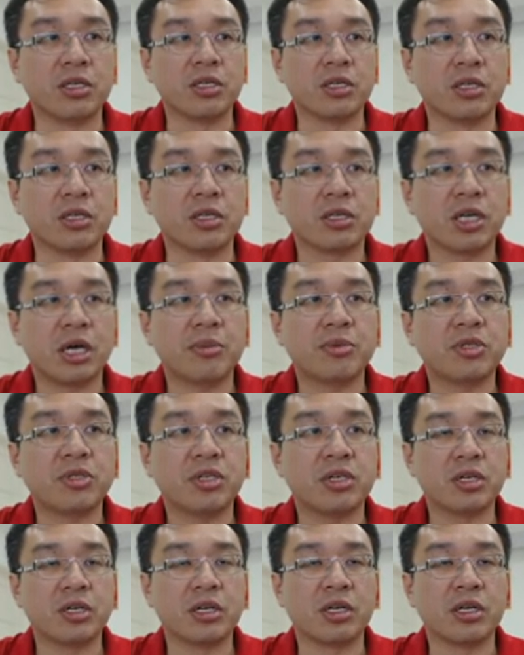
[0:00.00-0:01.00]
just capture
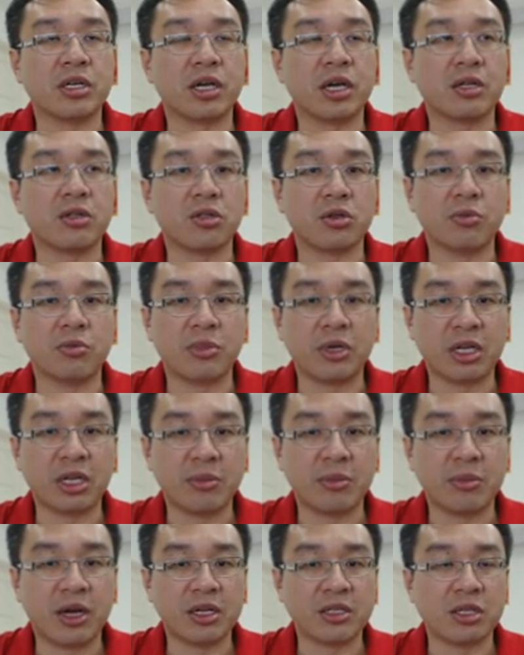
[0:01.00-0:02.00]
the knight to
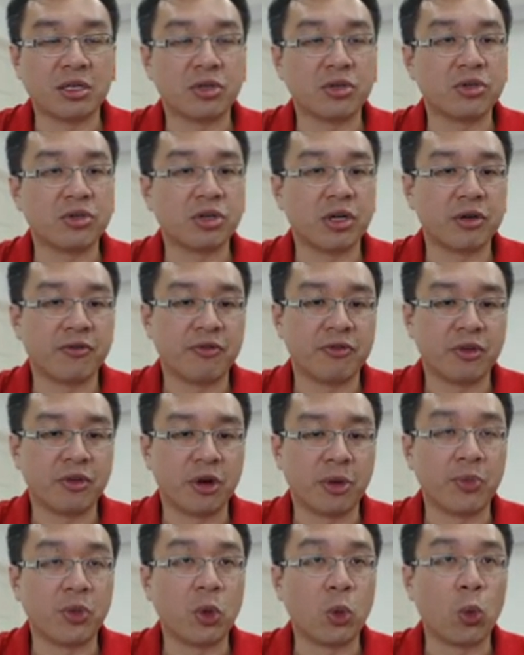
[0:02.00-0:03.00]
minimize the threat from
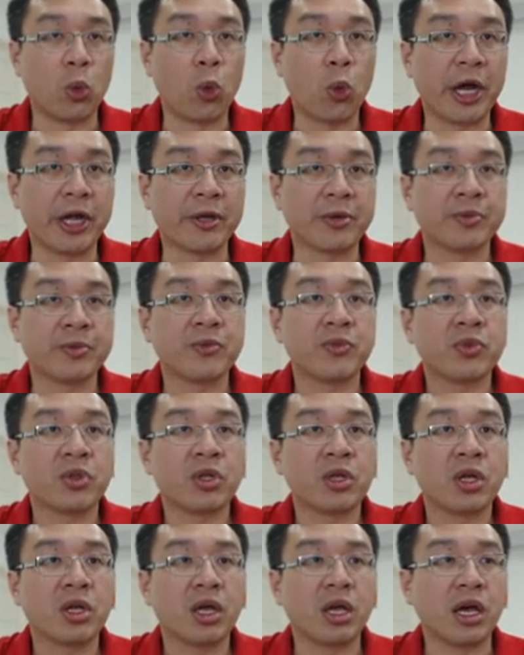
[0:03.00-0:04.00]
the white.
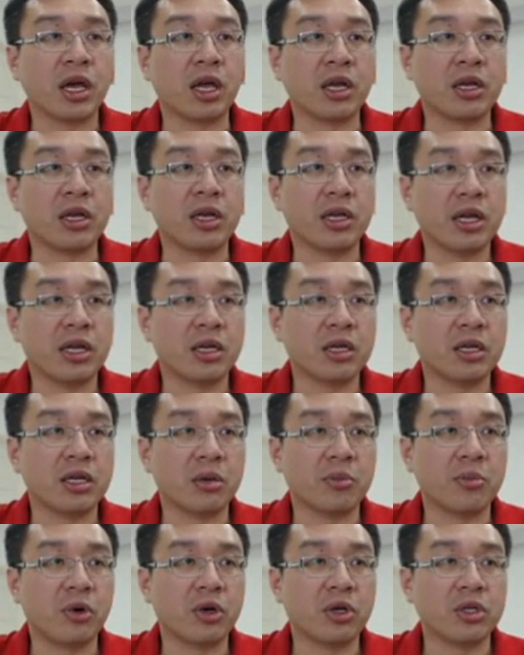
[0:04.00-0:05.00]
And then the
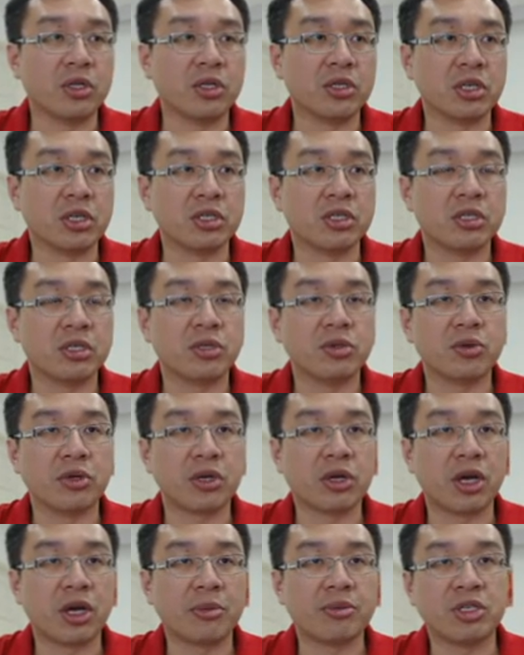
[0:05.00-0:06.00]
pawn just
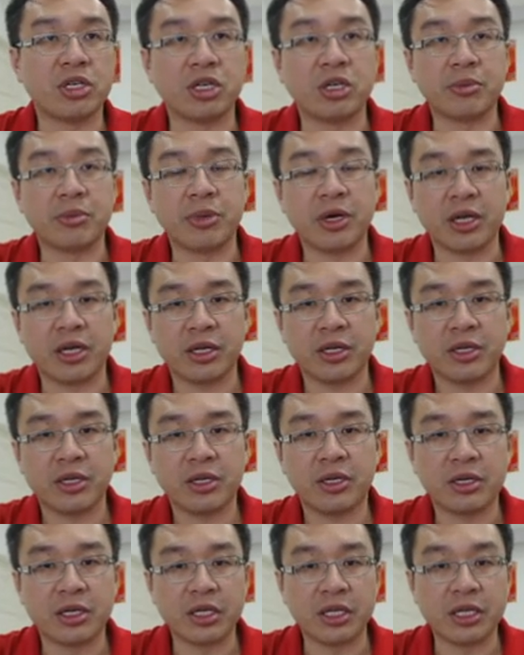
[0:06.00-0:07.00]
capture it back,
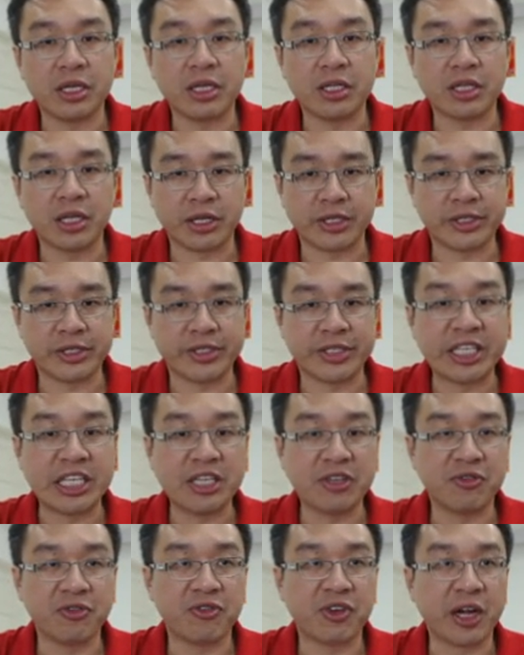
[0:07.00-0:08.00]
e takes
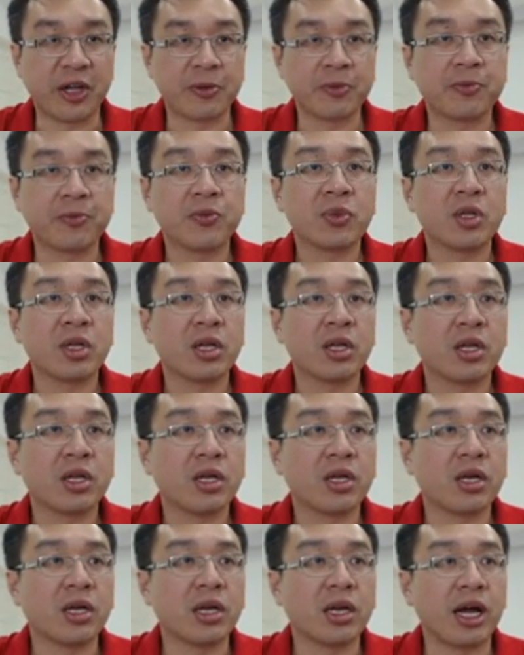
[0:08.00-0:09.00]
d5.
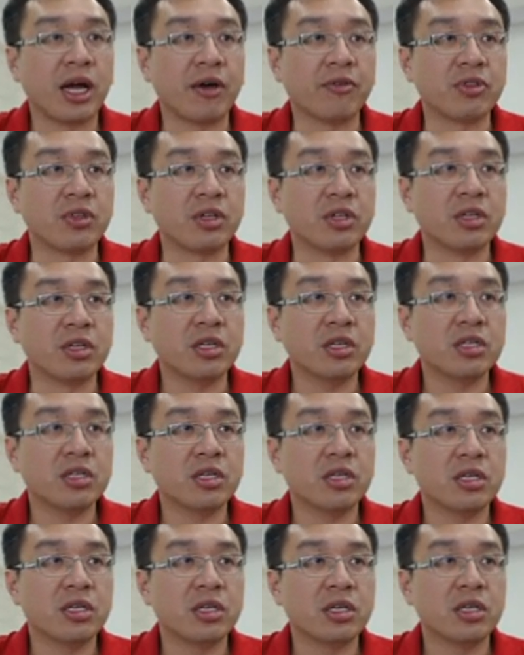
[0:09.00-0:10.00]
After this,
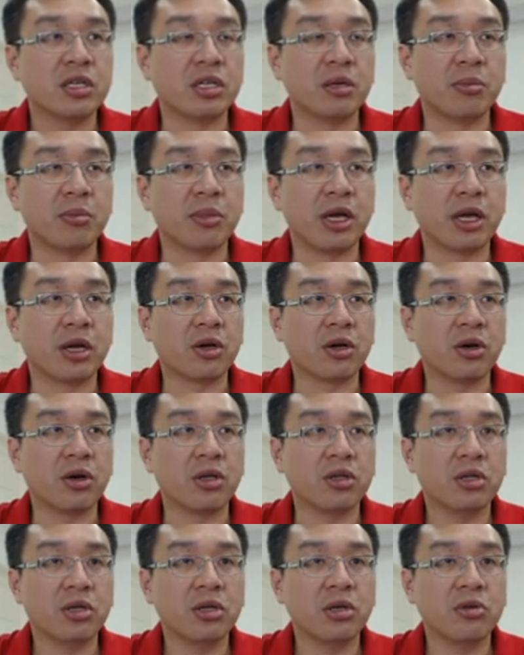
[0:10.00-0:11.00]
the black
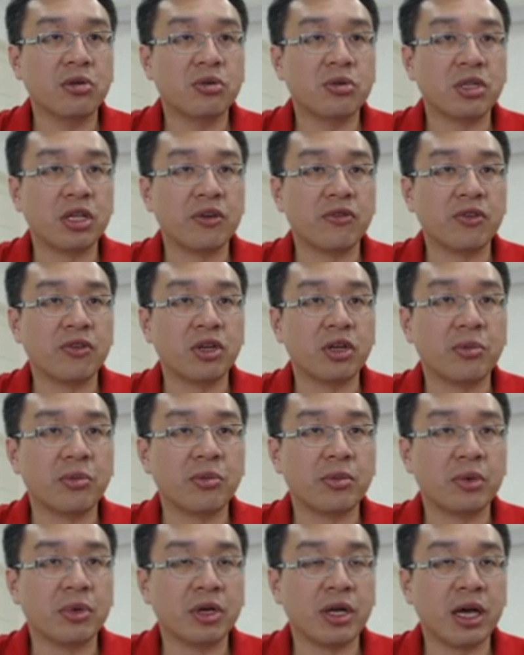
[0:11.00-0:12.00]
continue to develop
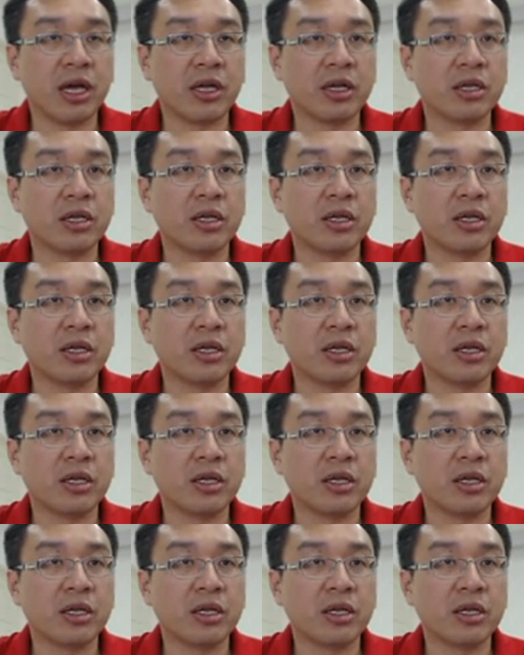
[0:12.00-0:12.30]
knight